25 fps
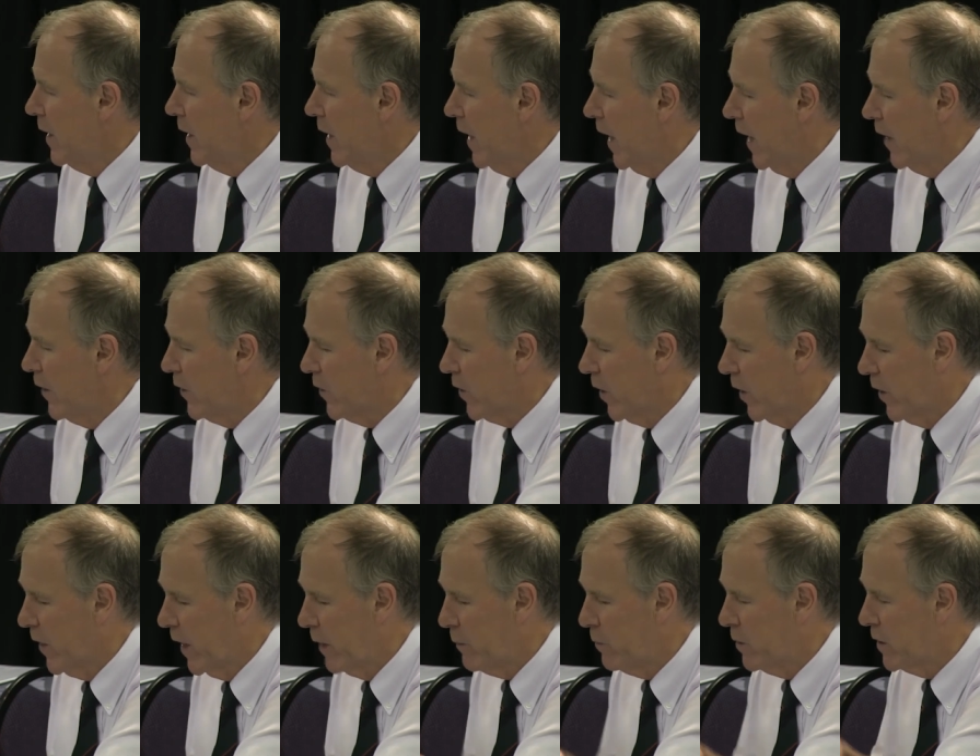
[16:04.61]
And so
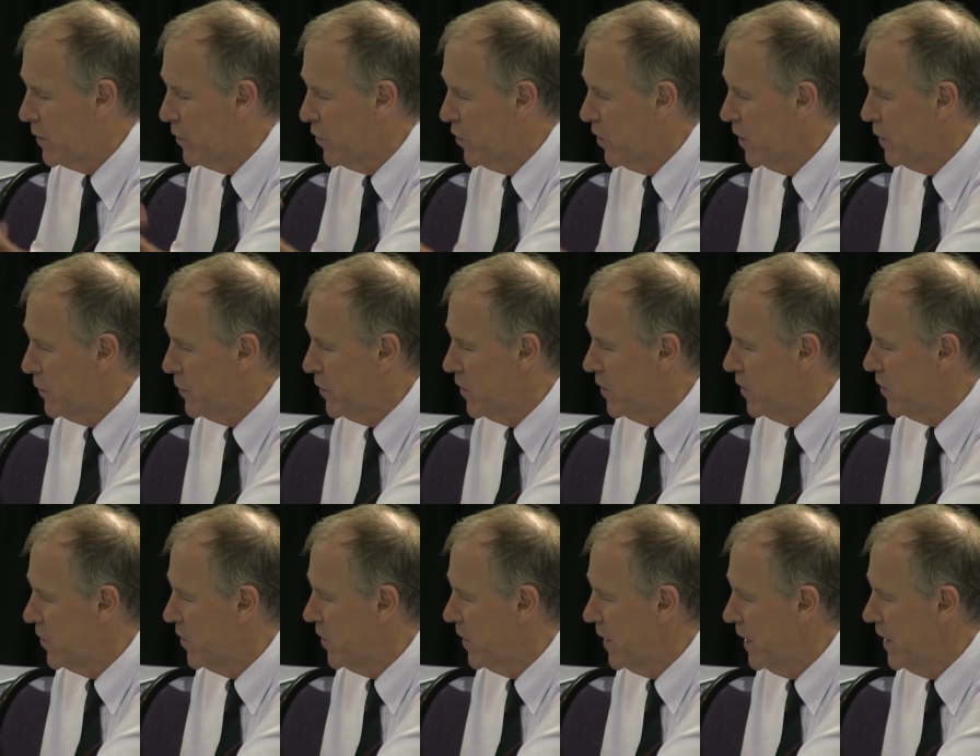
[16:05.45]
they would have
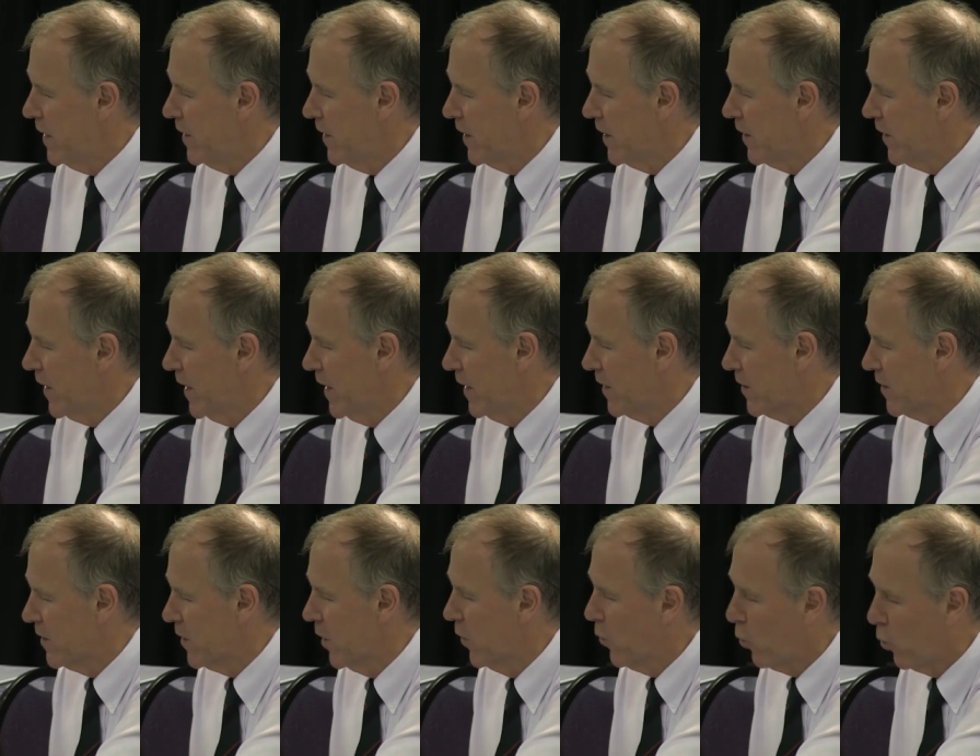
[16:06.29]
shifted to eating that.
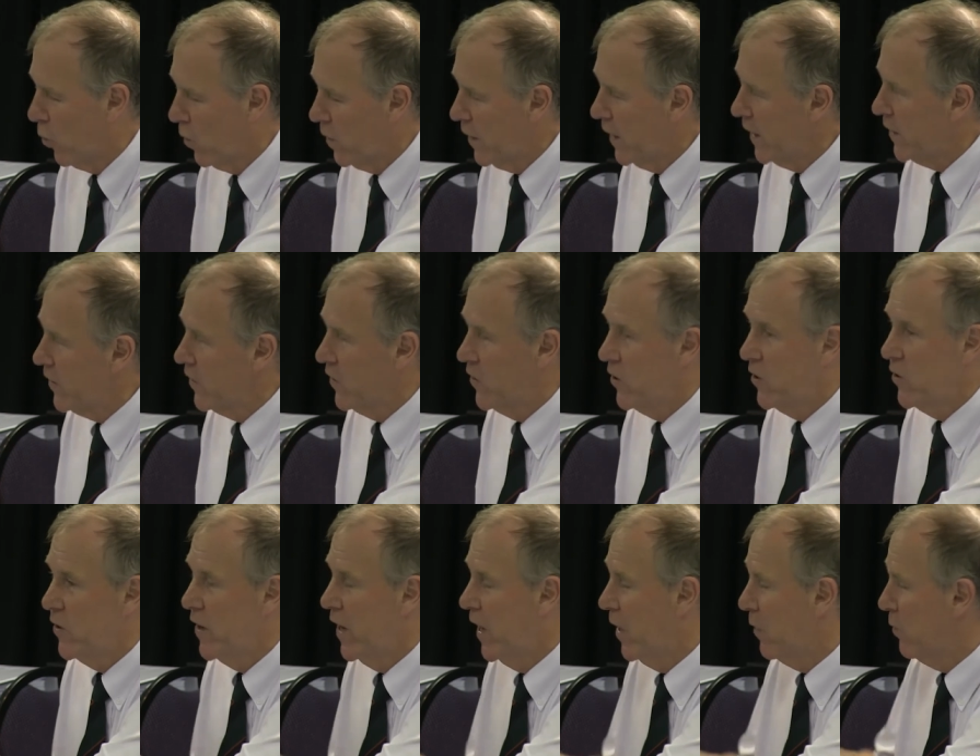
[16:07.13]
So all they had to do
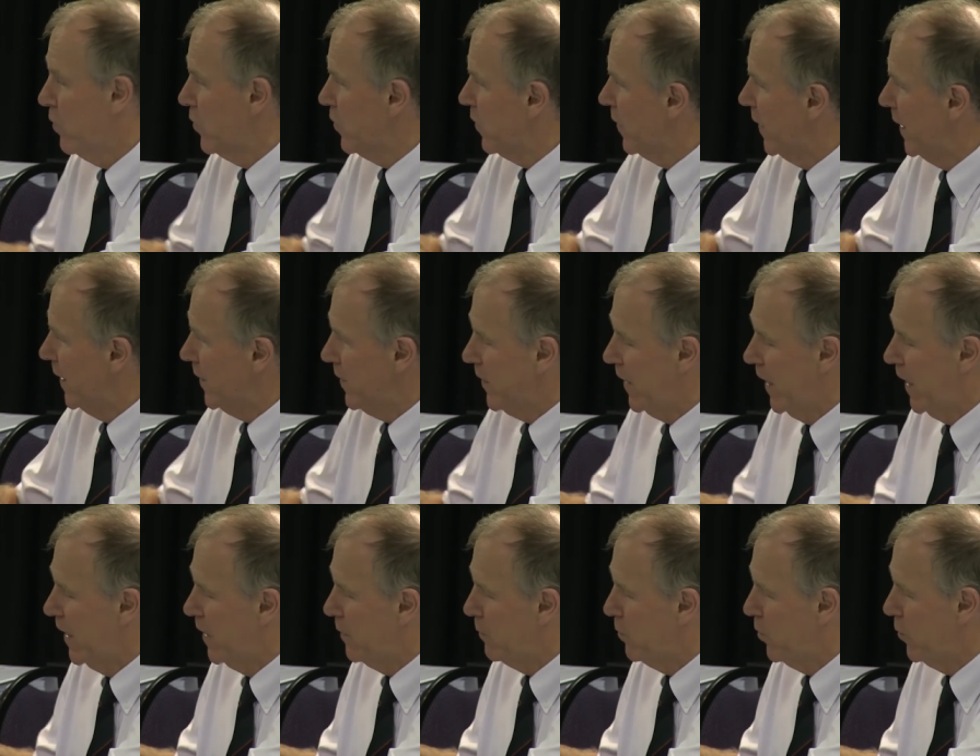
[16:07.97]
now was let the
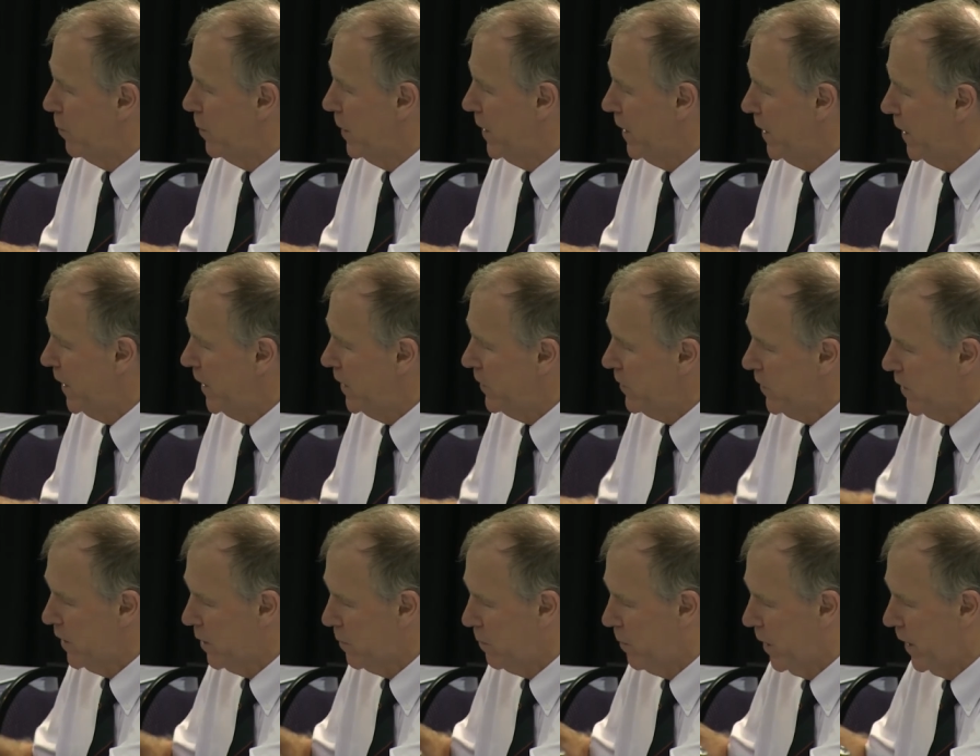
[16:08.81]
animal be
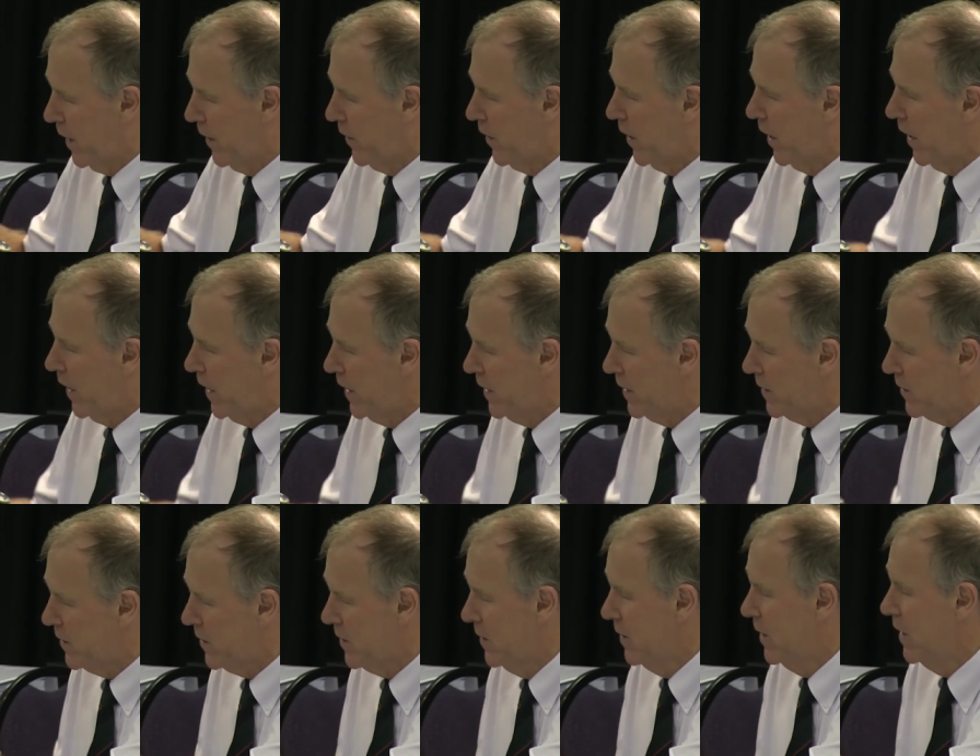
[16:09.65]
eaten by the
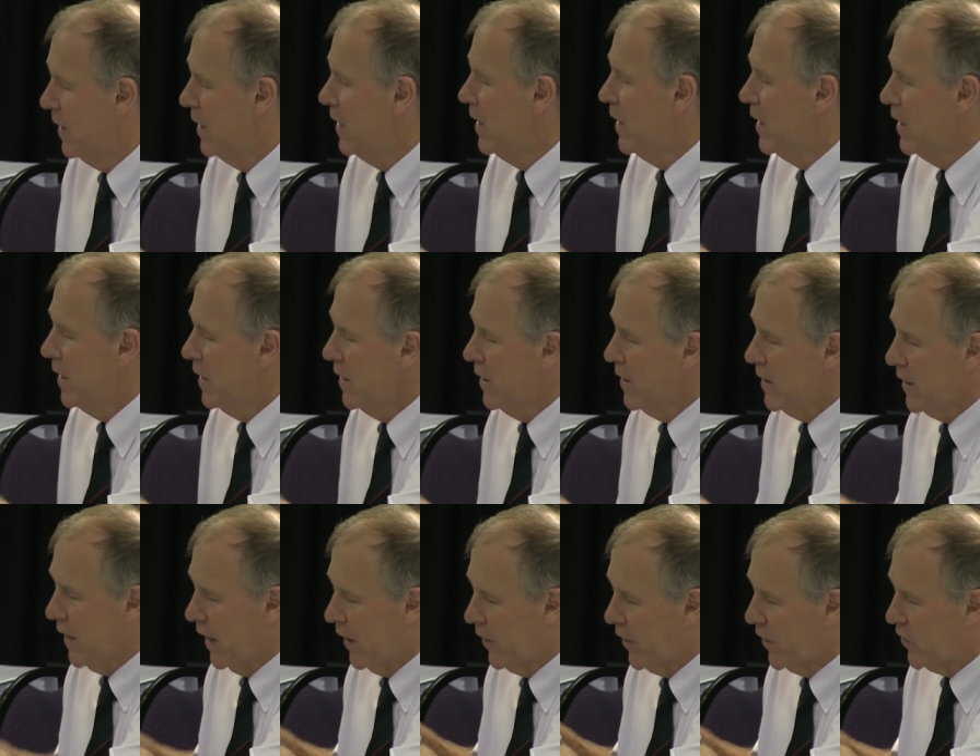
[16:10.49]
lions
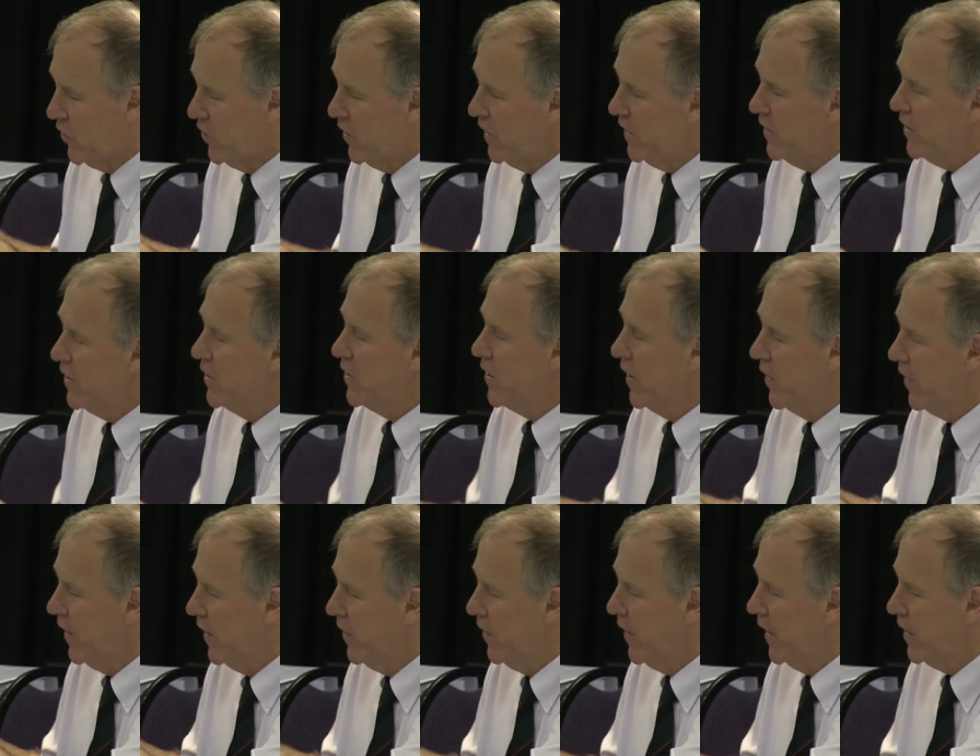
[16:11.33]
and the cheetahs, and
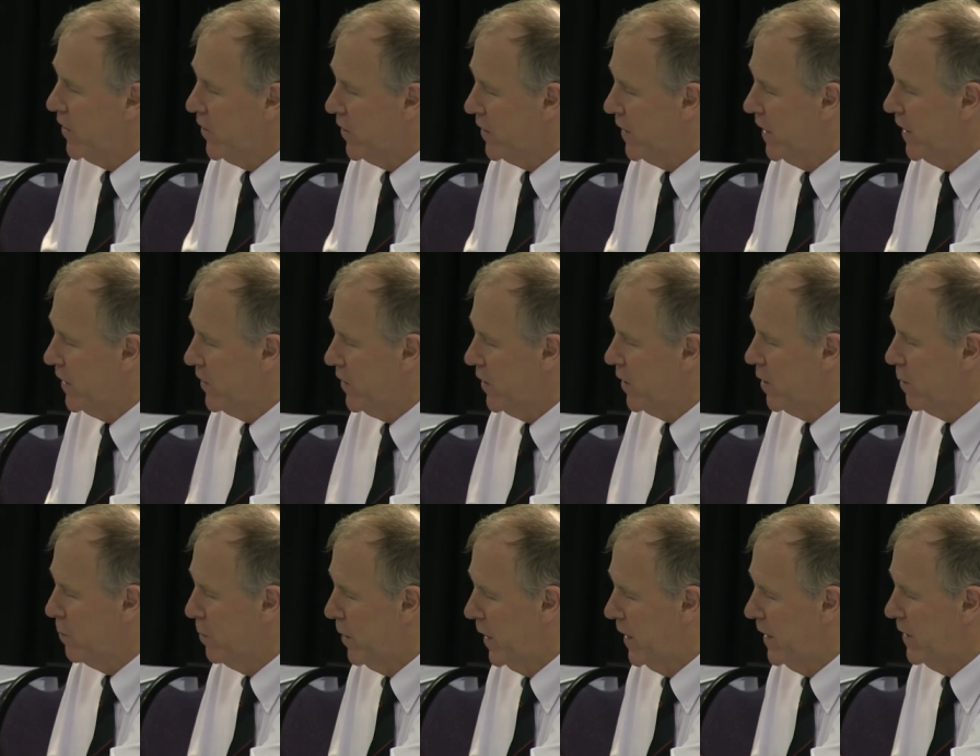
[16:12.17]
then they could get to the
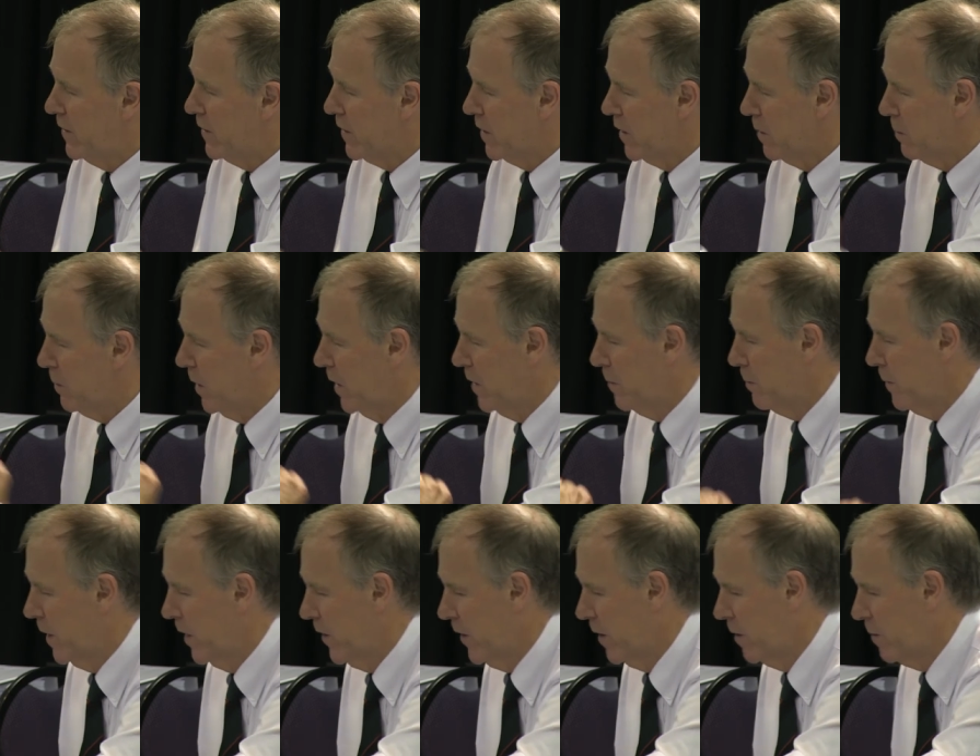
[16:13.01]
brains and the bone
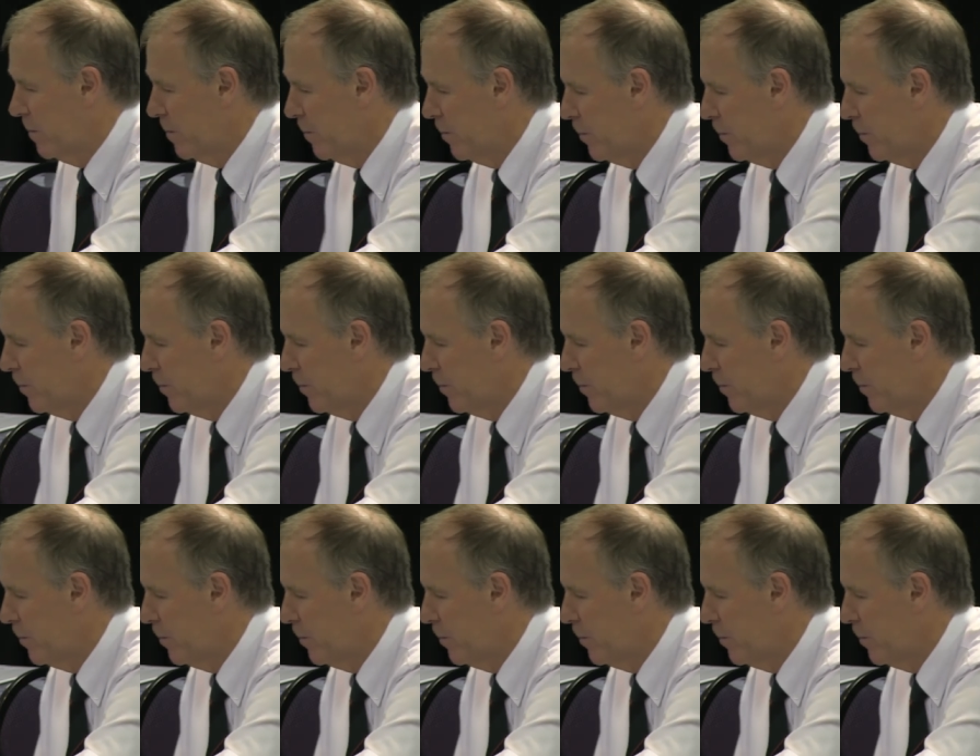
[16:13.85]
marrow.